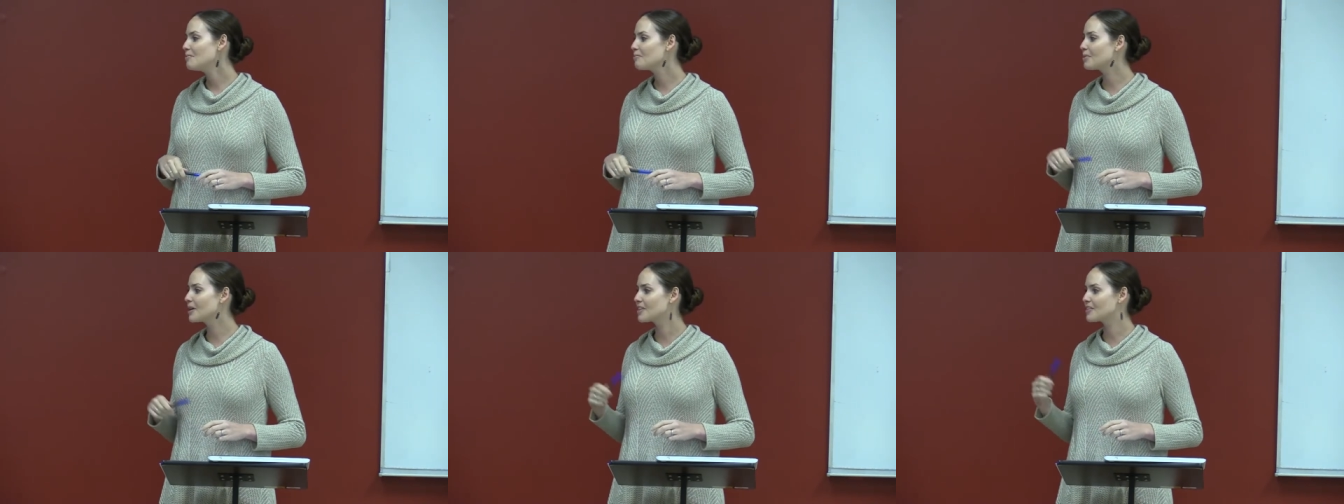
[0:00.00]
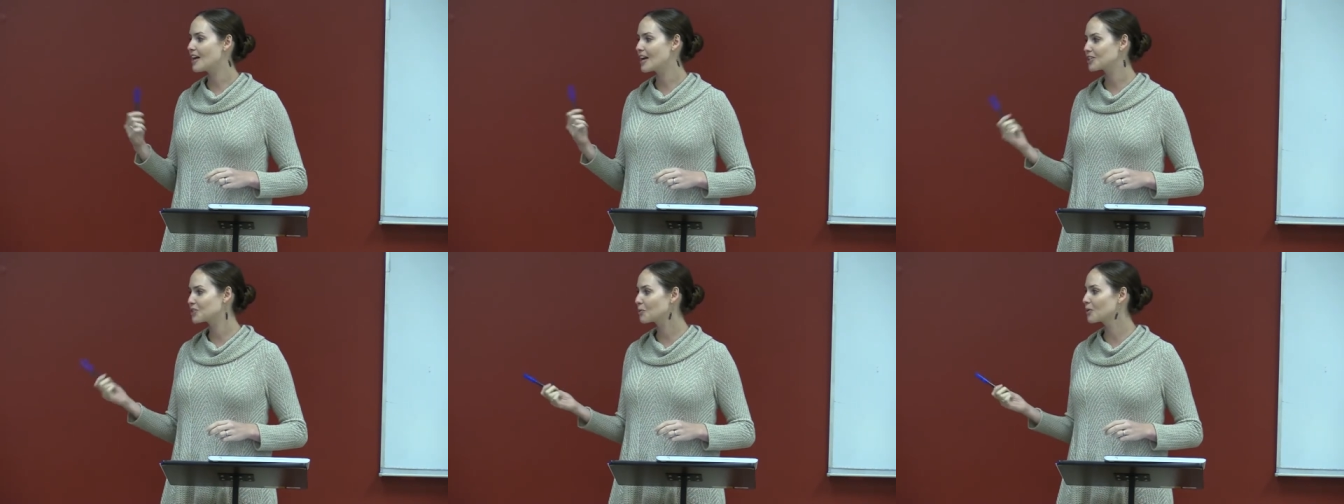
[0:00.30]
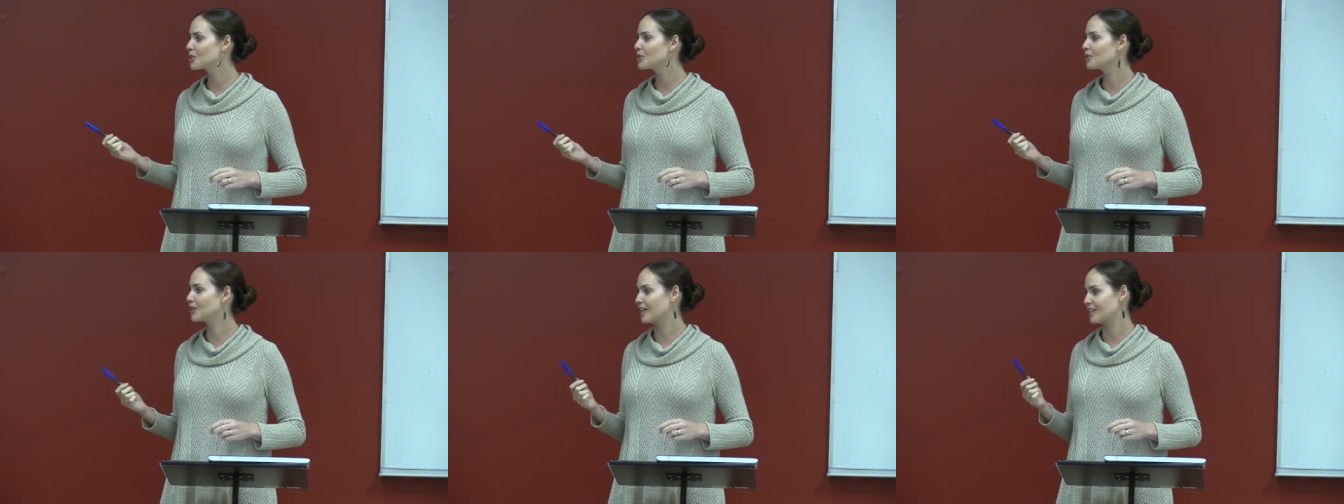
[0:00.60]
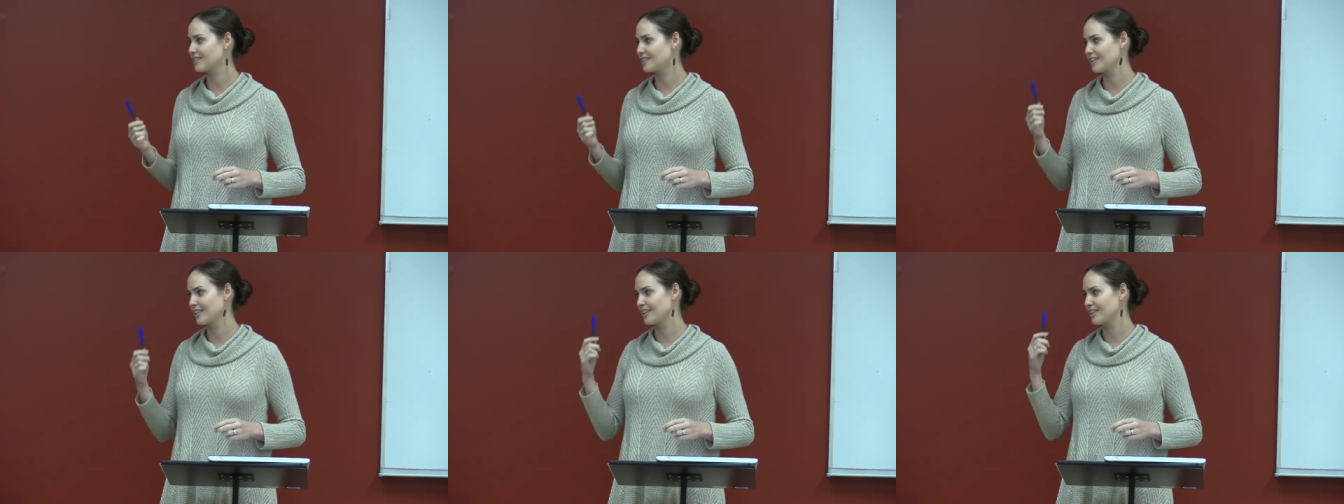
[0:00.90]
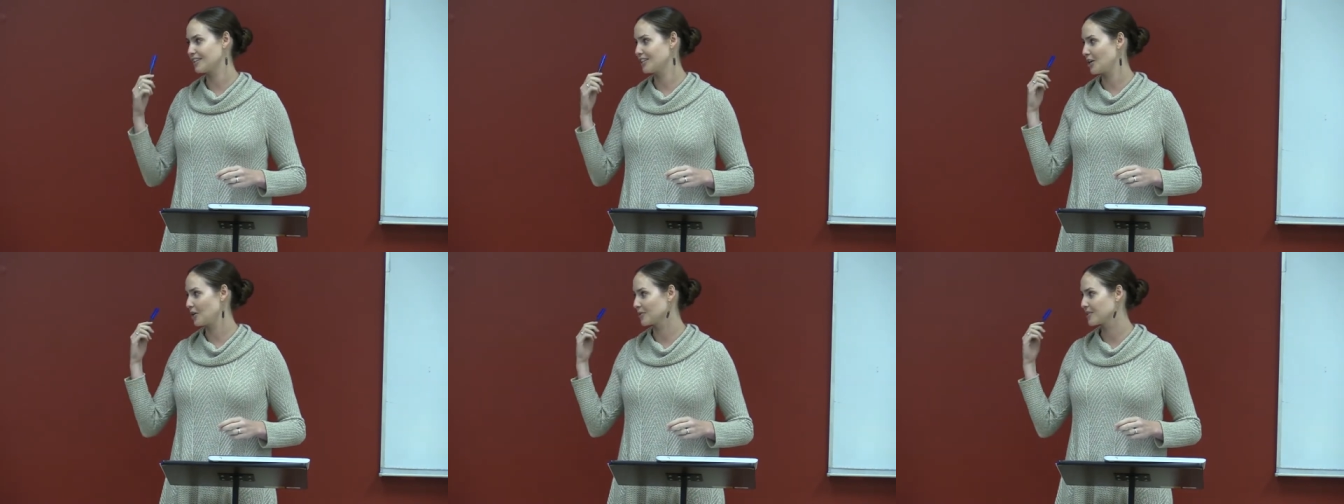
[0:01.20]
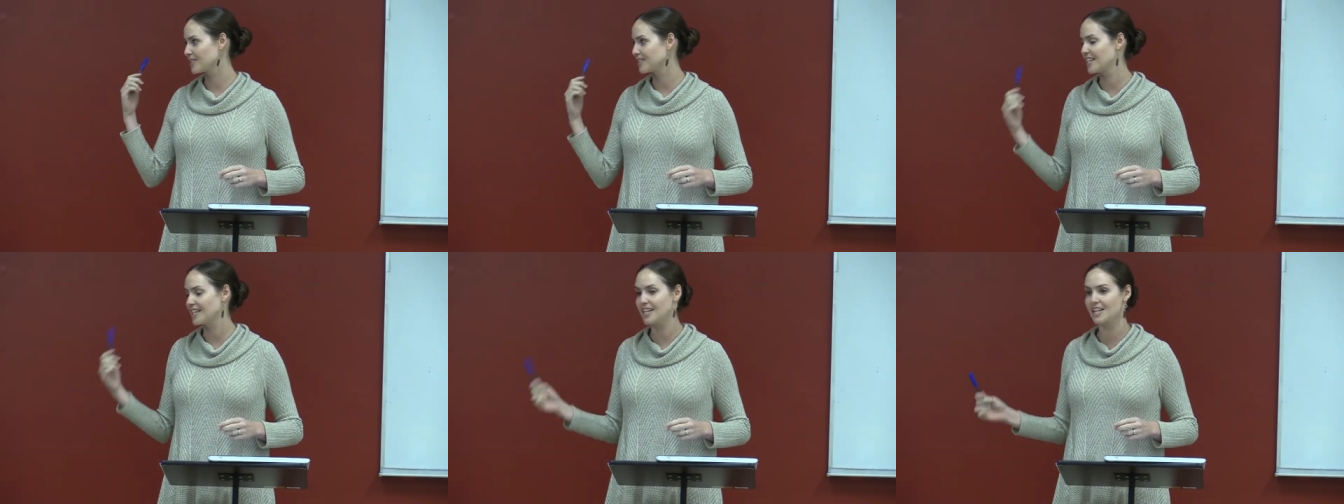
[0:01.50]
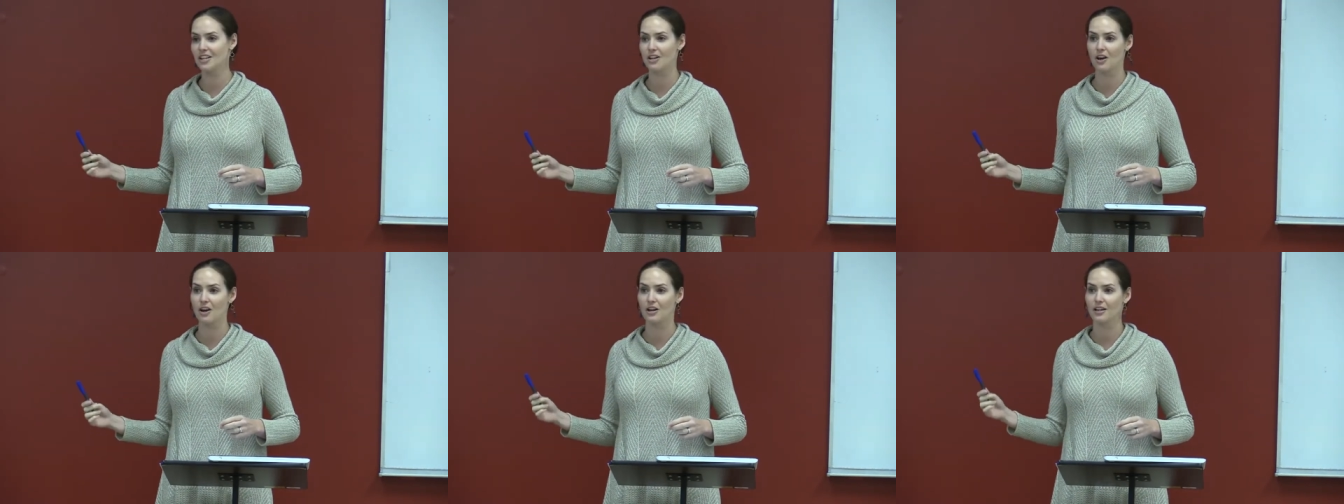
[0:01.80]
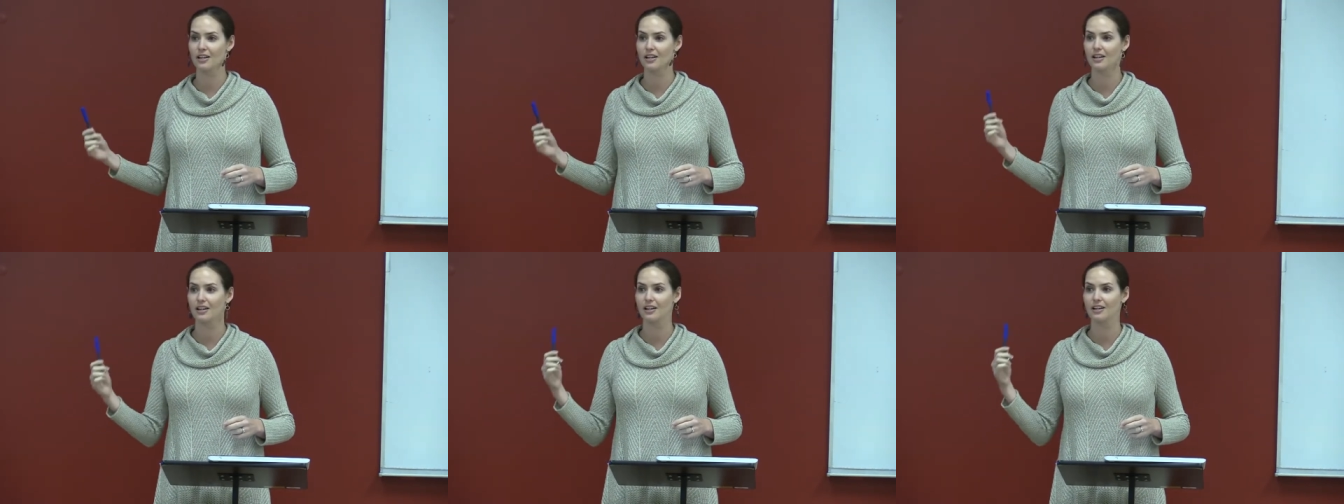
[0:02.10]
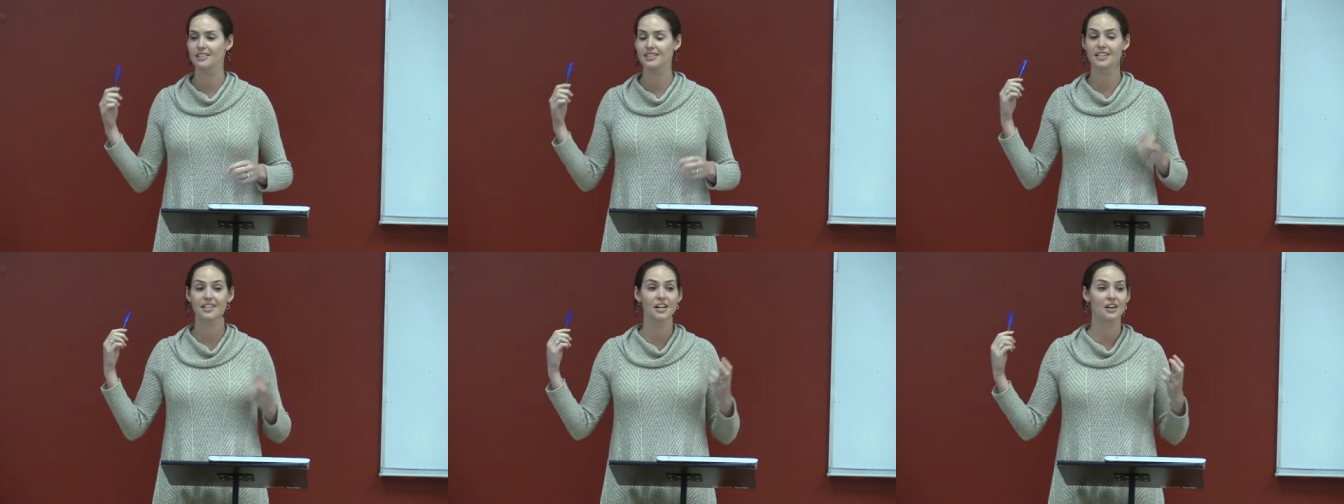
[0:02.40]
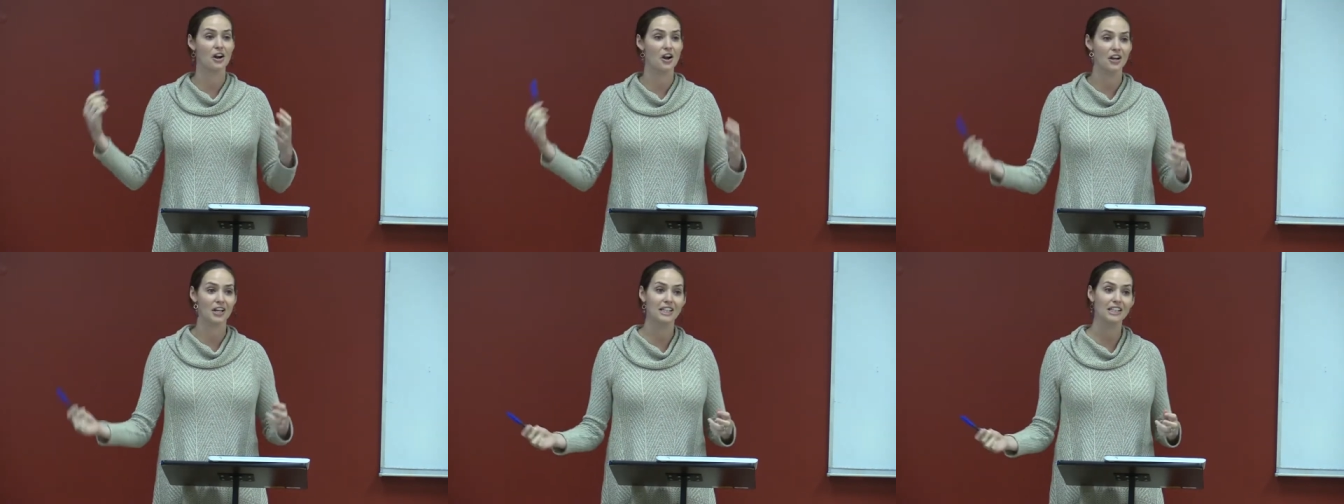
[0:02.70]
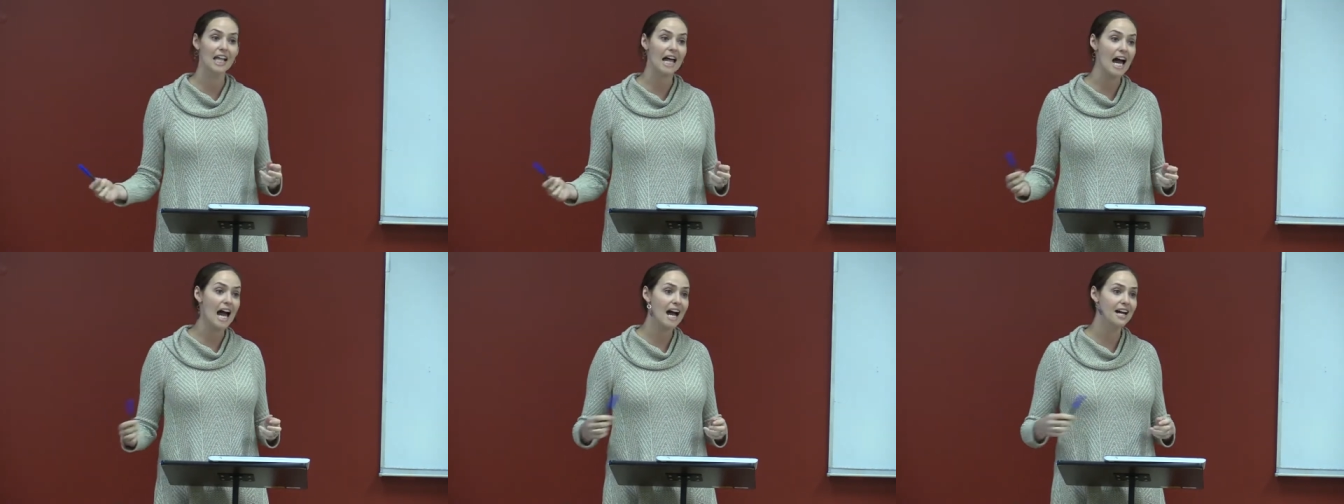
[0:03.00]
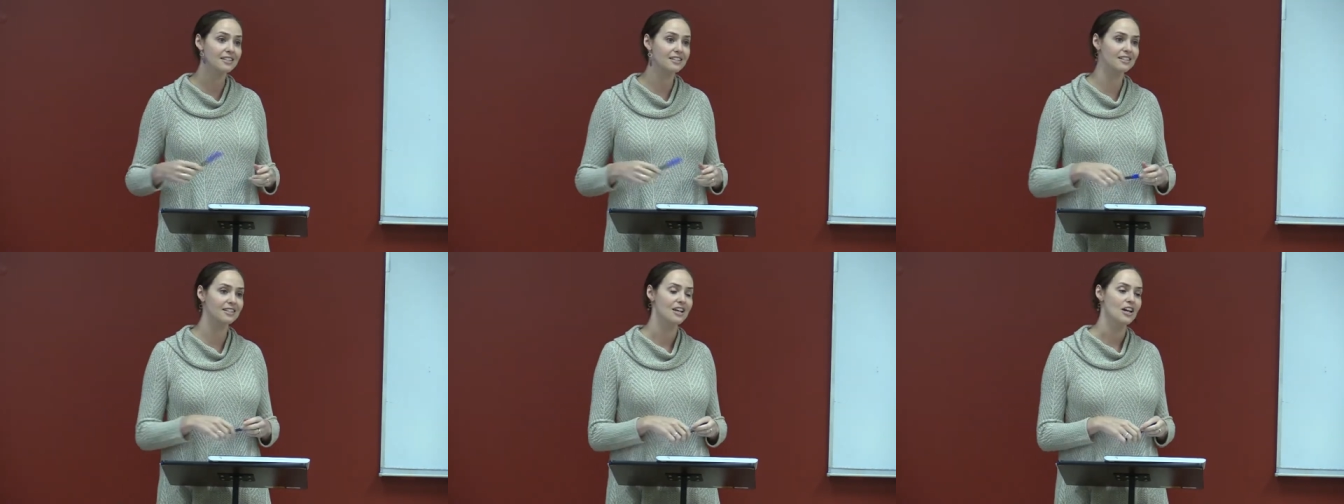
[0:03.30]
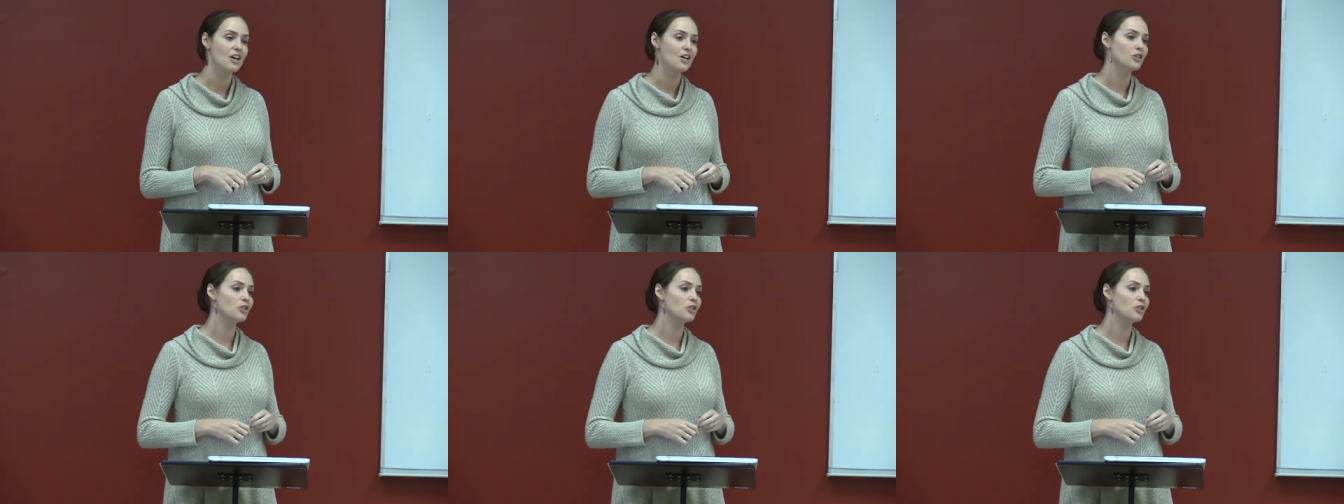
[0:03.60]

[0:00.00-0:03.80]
but that's where you'll get to, you know, sit in on a, sit in on a class.